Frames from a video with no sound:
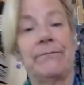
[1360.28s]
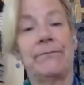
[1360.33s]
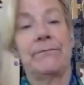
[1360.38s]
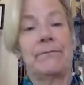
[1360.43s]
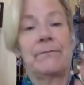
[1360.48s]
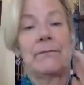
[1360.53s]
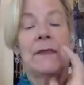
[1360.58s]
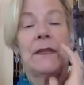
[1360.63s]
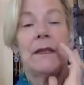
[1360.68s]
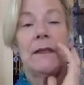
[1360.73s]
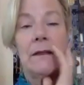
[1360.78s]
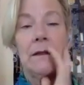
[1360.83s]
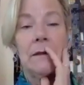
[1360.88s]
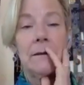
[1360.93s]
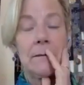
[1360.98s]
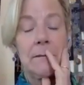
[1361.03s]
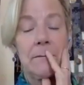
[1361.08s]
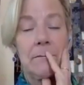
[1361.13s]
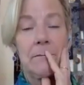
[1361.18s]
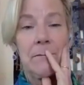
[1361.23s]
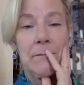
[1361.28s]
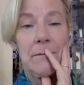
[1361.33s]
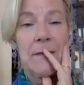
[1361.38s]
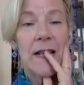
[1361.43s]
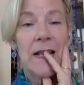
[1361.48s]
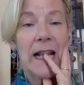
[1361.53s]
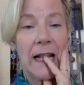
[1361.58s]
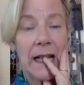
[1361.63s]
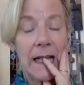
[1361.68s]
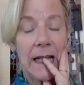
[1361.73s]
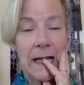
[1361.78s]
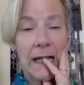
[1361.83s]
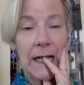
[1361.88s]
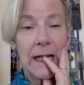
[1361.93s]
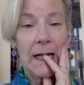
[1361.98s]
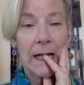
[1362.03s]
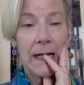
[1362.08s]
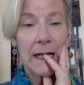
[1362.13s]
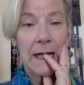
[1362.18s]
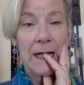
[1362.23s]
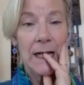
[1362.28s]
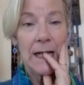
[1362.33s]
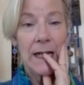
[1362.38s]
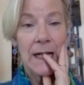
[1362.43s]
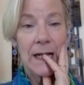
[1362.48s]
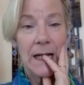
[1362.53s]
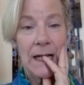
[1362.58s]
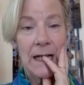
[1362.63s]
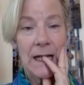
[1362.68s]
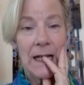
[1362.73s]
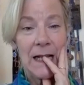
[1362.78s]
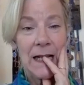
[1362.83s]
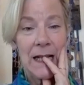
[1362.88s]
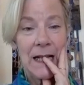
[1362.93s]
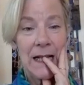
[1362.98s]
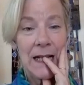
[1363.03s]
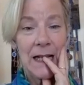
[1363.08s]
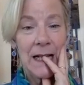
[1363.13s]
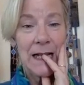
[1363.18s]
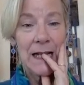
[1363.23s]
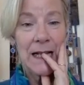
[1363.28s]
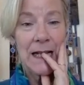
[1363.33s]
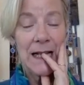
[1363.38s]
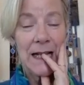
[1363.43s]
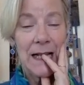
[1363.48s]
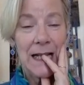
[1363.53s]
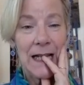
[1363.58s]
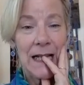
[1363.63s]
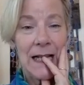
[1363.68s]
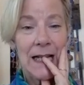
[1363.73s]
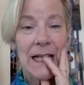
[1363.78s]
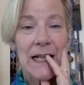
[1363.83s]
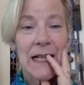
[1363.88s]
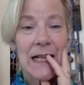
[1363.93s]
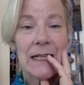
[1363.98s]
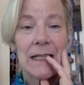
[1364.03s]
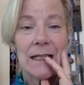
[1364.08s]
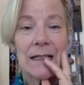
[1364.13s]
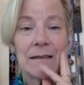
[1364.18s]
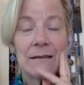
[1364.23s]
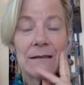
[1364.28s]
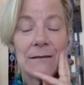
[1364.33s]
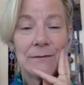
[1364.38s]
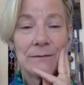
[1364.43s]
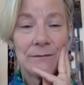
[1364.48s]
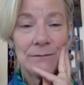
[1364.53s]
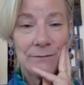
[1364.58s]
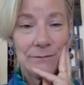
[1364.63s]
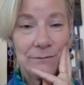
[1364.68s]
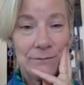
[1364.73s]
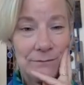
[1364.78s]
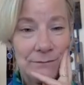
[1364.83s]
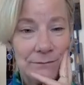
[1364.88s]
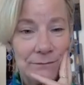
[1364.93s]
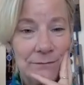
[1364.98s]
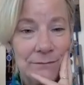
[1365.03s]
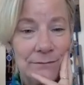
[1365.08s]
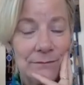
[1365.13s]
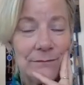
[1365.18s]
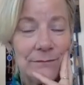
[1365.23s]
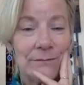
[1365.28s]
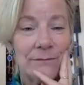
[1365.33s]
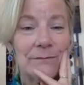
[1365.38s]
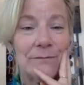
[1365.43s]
[no speech]